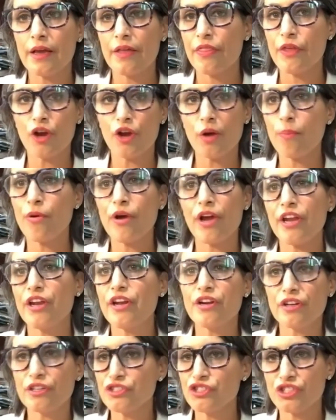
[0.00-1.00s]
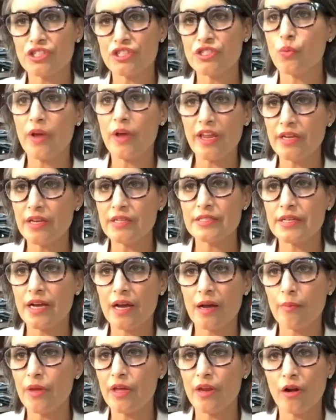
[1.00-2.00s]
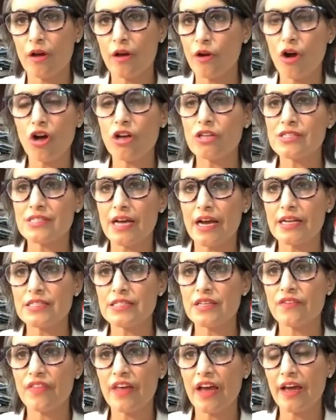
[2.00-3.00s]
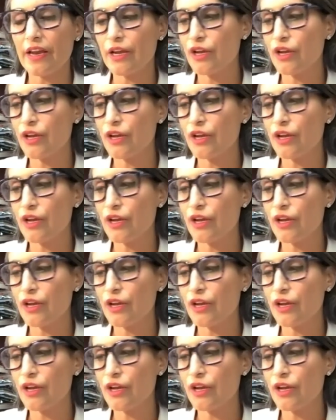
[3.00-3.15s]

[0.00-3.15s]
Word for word: there are predators just waiting to come in on all sides of that.